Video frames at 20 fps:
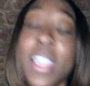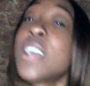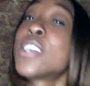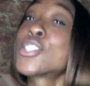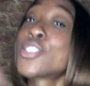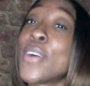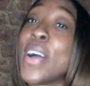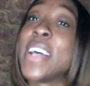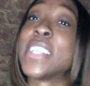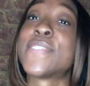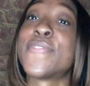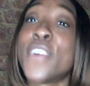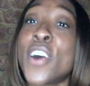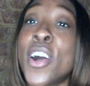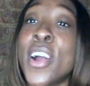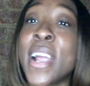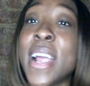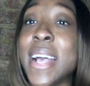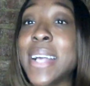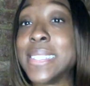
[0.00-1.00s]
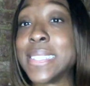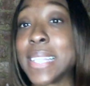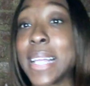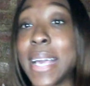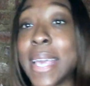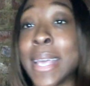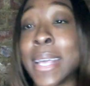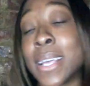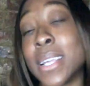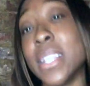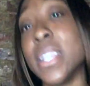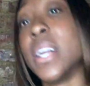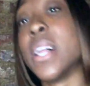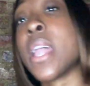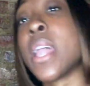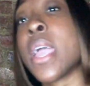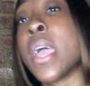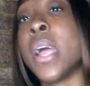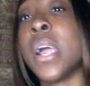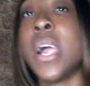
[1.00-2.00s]
So as far as, like,
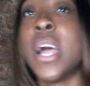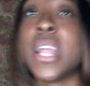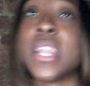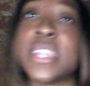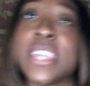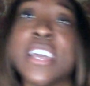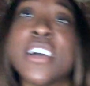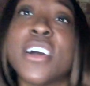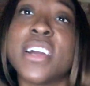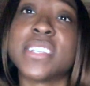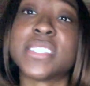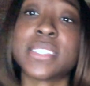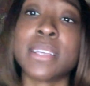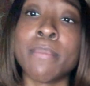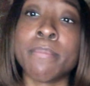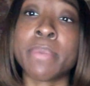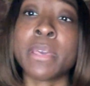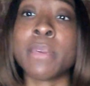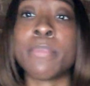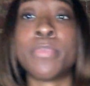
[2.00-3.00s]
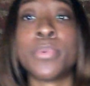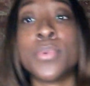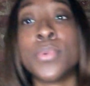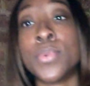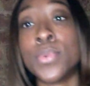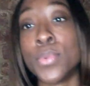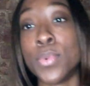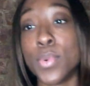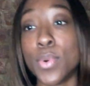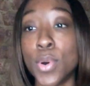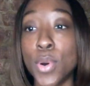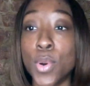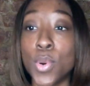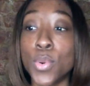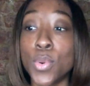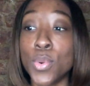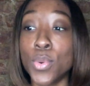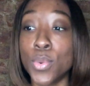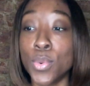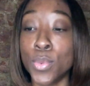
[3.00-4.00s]
there are some people
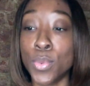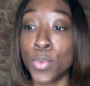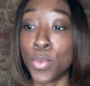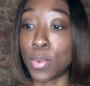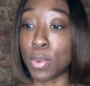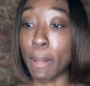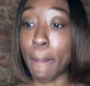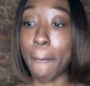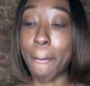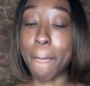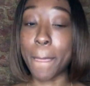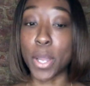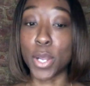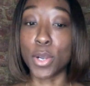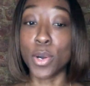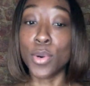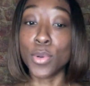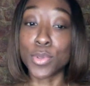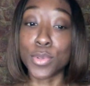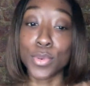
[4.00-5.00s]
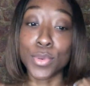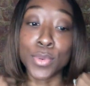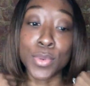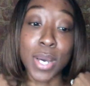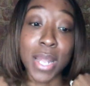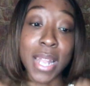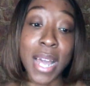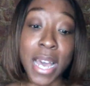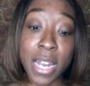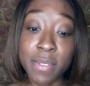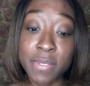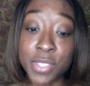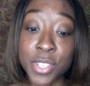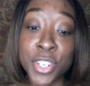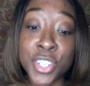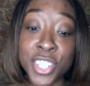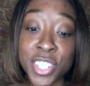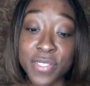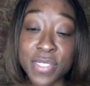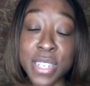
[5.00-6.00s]
who go through a lot of
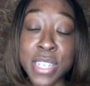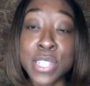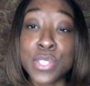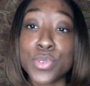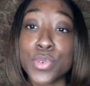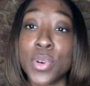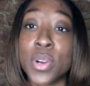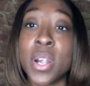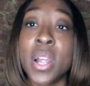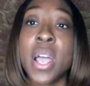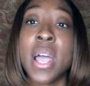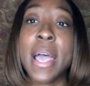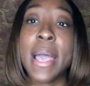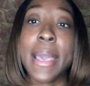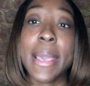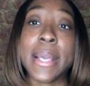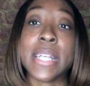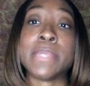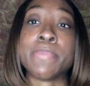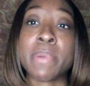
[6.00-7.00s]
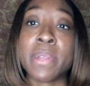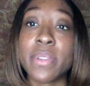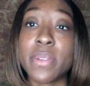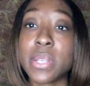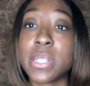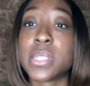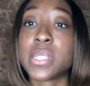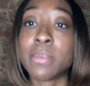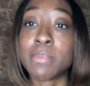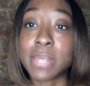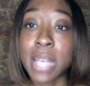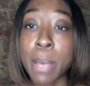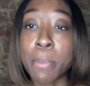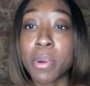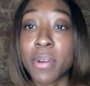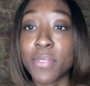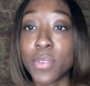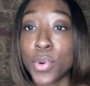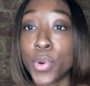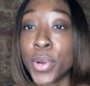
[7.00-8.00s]
surgeries or experience some type
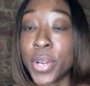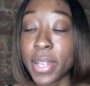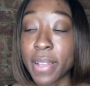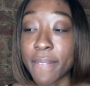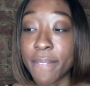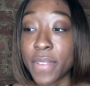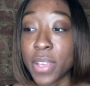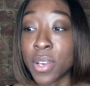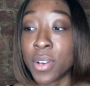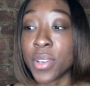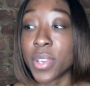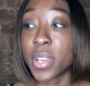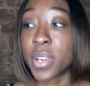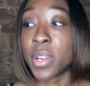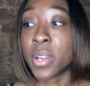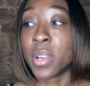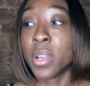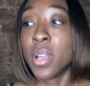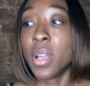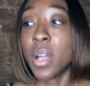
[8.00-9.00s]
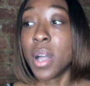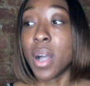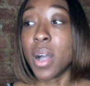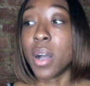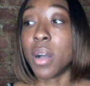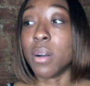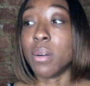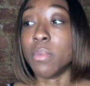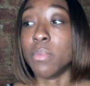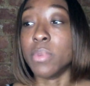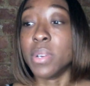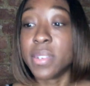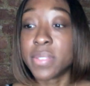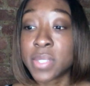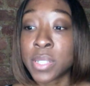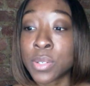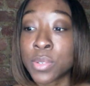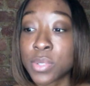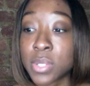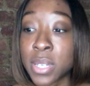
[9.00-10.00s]
of organ failure with
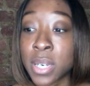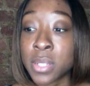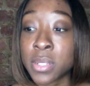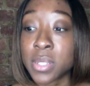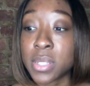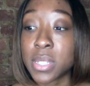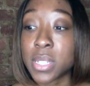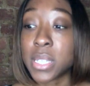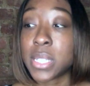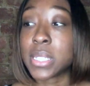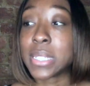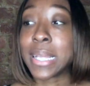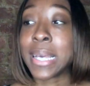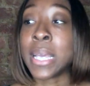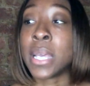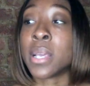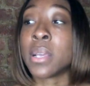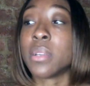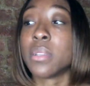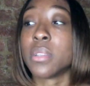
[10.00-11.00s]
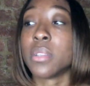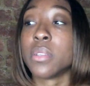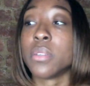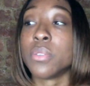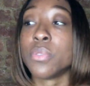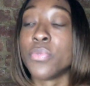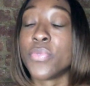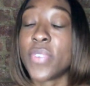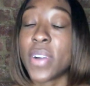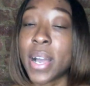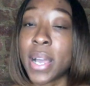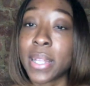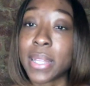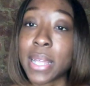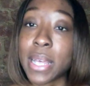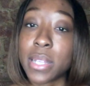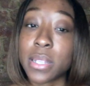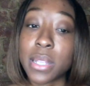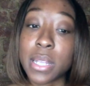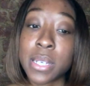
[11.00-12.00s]
sickle cell disease. Like, you find
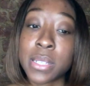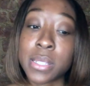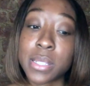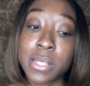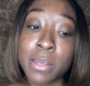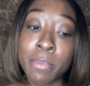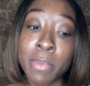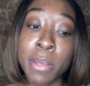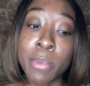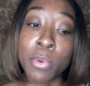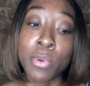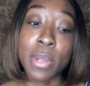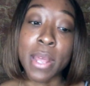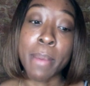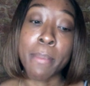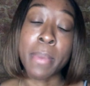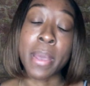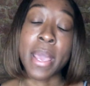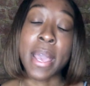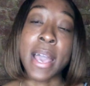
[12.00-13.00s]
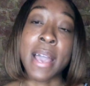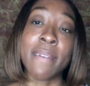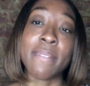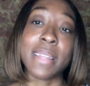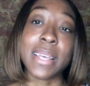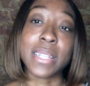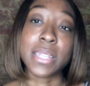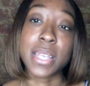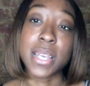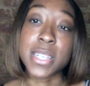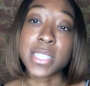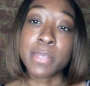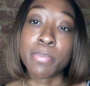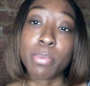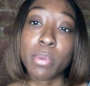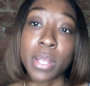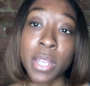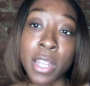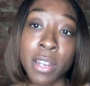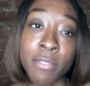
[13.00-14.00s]
that there's some people that may have, like, their
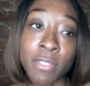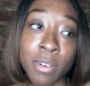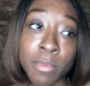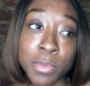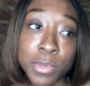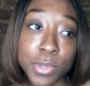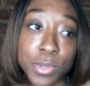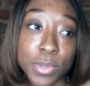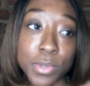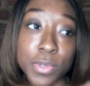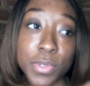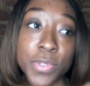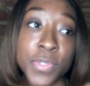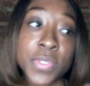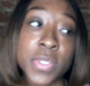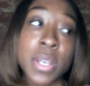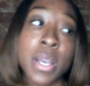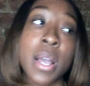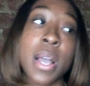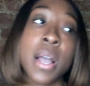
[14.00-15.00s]
spleen removed,